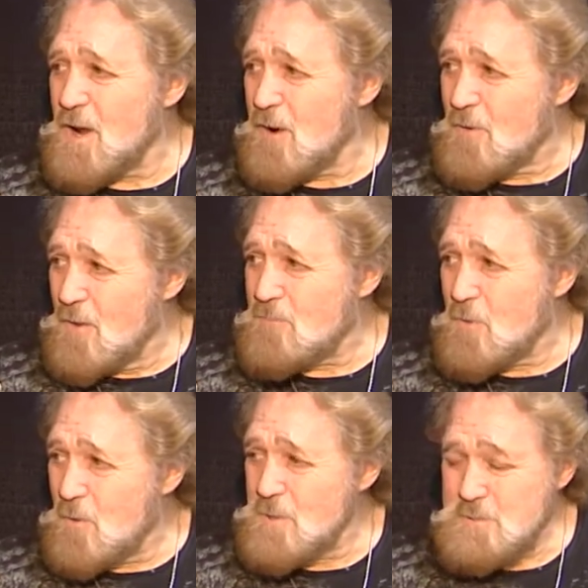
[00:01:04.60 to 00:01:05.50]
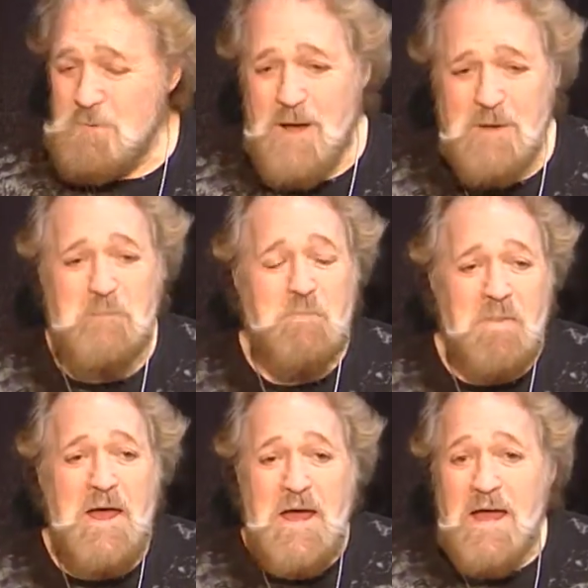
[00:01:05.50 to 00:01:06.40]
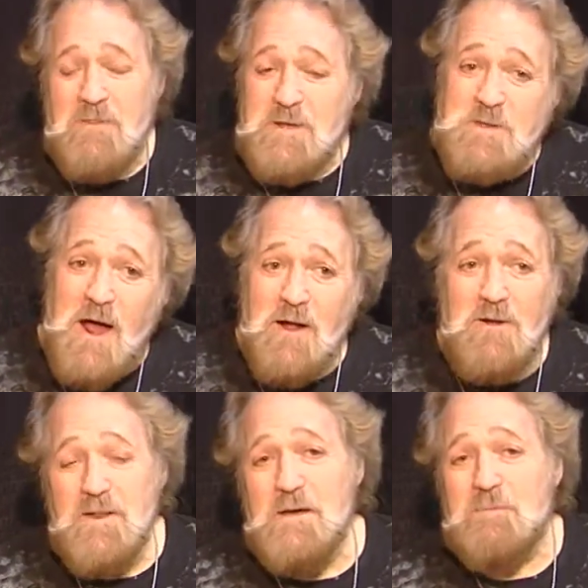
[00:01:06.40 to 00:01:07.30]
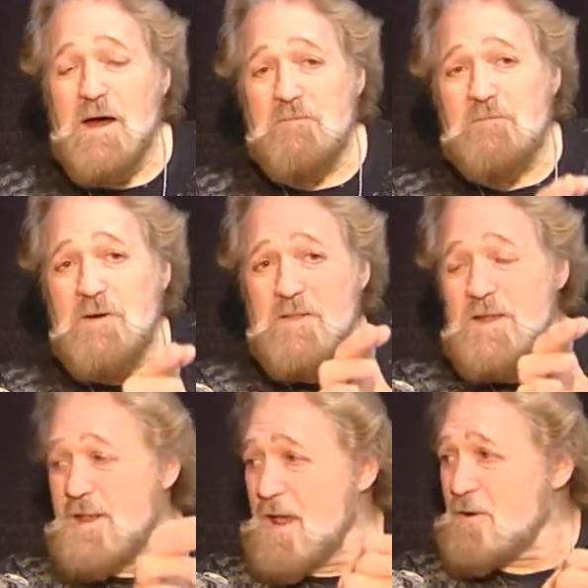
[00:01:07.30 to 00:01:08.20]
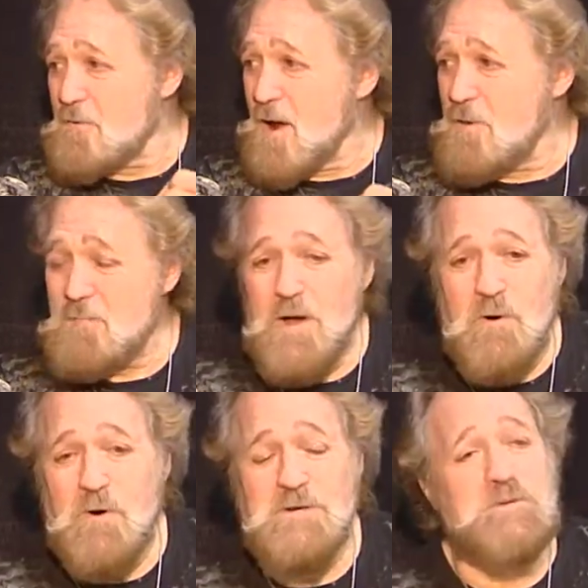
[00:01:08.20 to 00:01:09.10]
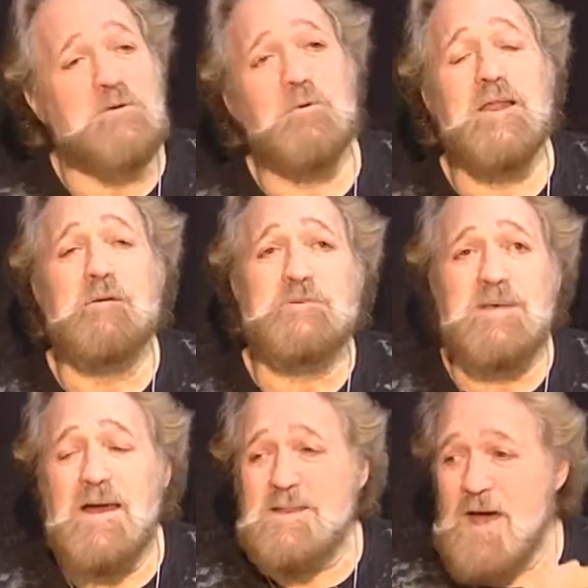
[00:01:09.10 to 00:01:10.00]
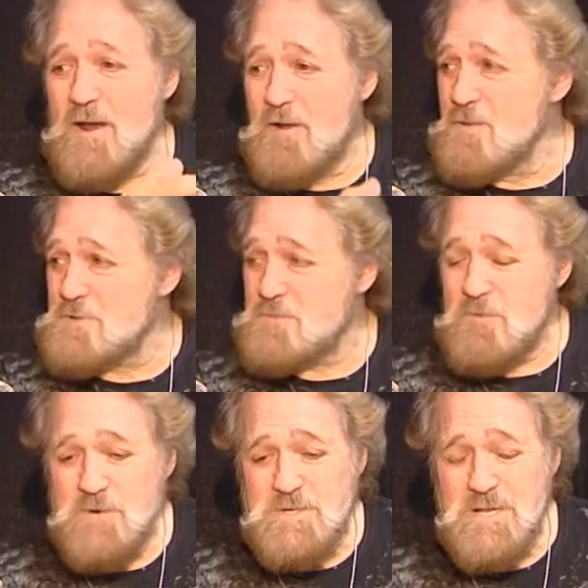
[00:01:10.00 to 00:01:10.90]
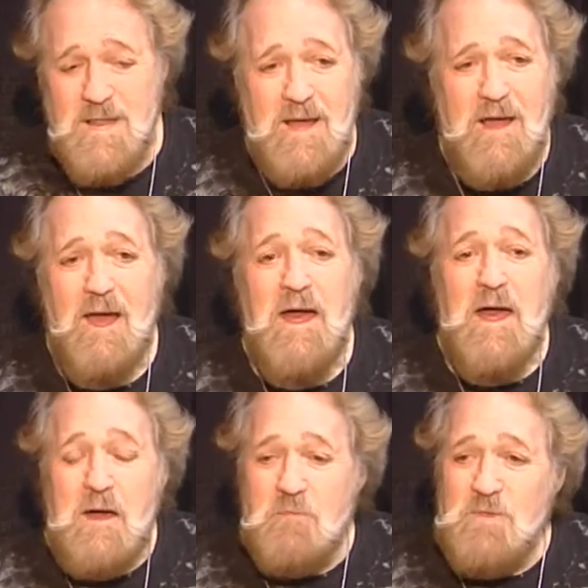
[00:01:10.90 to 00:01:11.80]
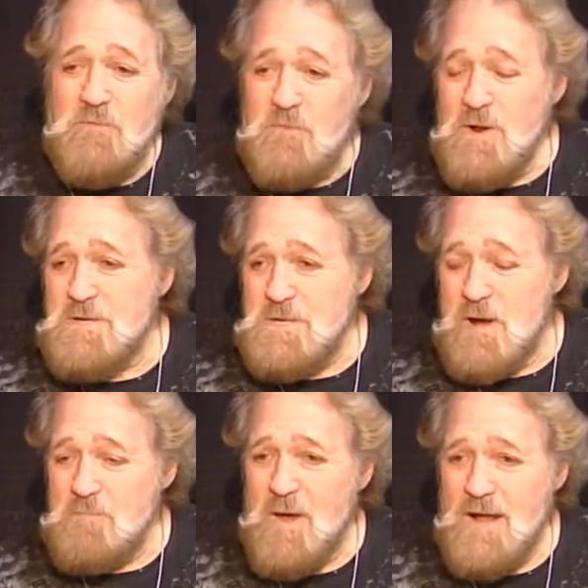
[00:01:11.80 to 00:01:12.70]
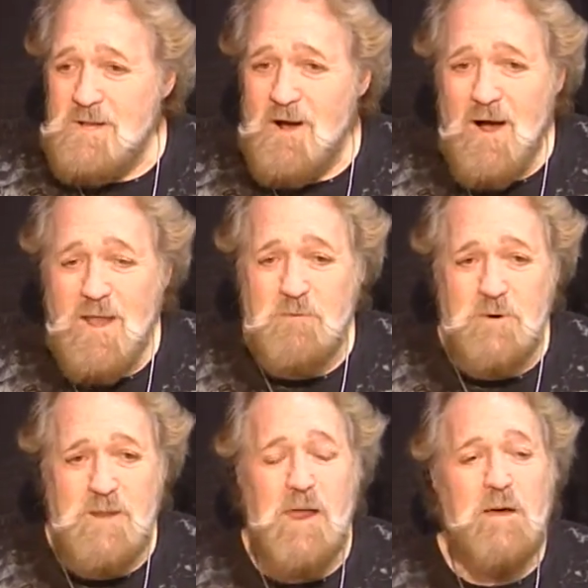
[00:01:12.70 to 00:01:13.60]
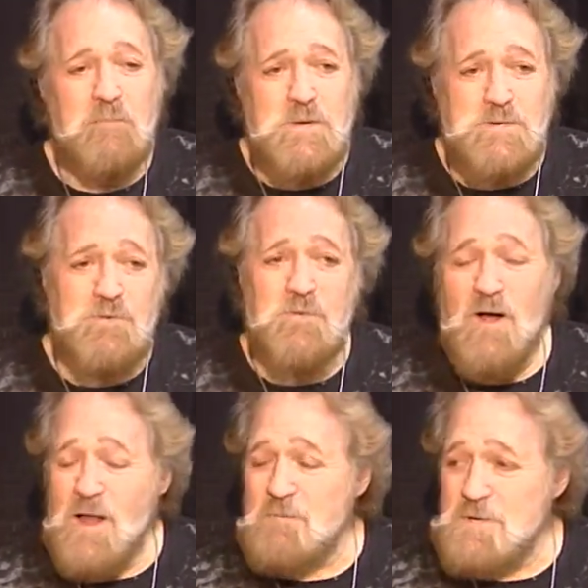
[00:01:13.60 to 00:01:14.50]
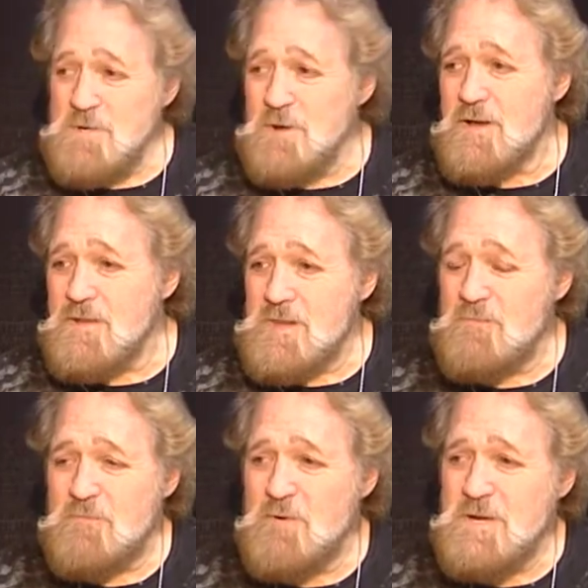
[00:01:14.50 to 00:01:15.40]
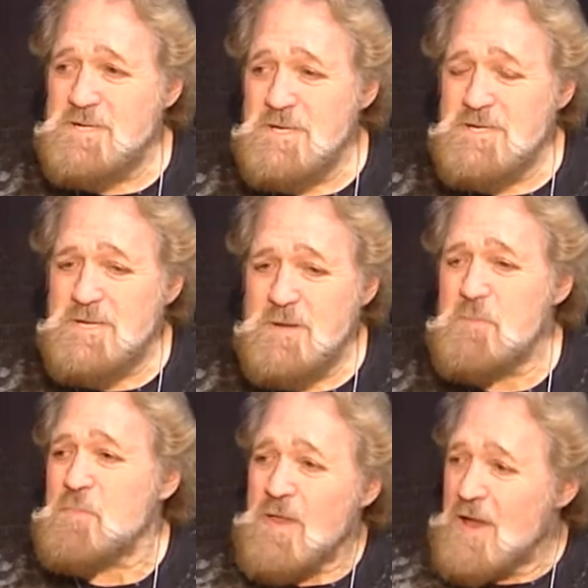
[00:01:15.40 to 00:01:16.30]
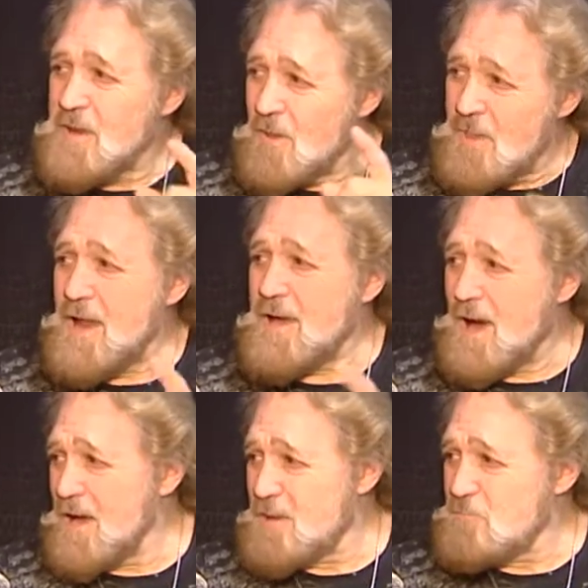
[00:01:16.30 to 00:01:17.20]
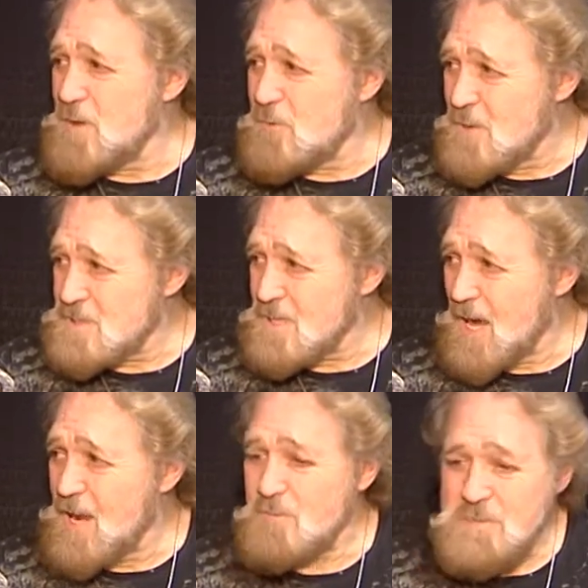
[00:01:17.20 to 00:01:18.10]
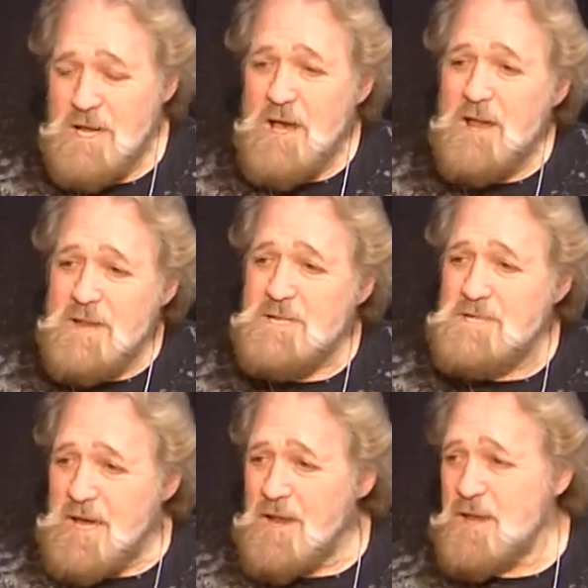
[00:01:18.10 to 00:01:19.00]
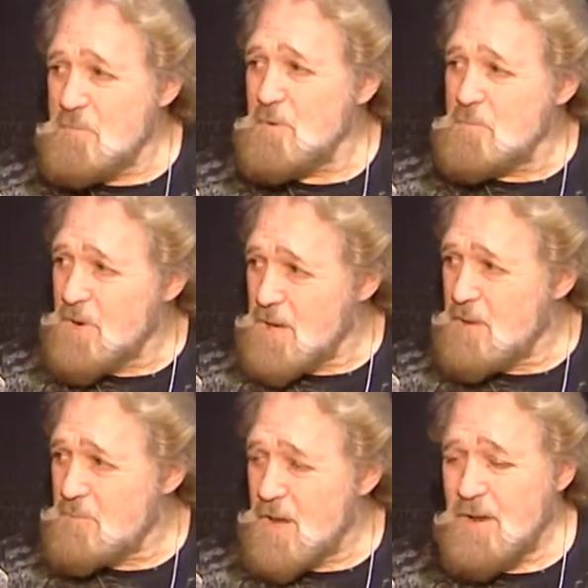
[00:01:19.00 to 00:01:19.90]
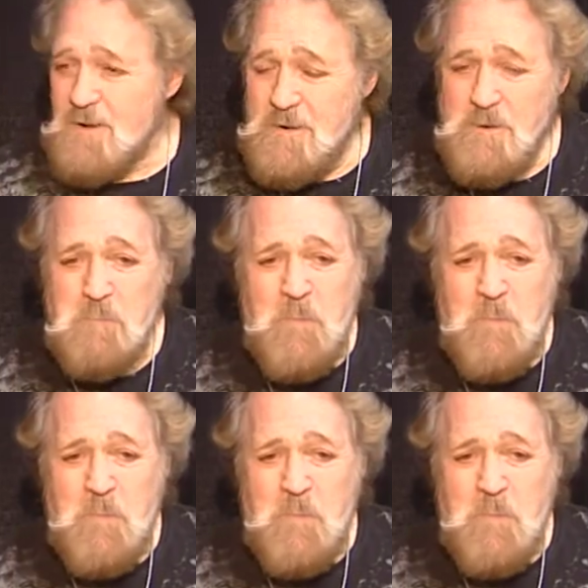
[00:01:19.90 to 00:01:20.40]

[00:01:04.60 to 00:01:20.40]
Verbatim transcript: tiger off a horseback, and the tiger leaped out front of the net and grabbed my horse and went upside down on this frozen lake. And when the footage got back to Hollywood, Mr. Frawley was looking at that footage and he said, now that guy could be Grizzly Adams. Let's get him and bring him down here.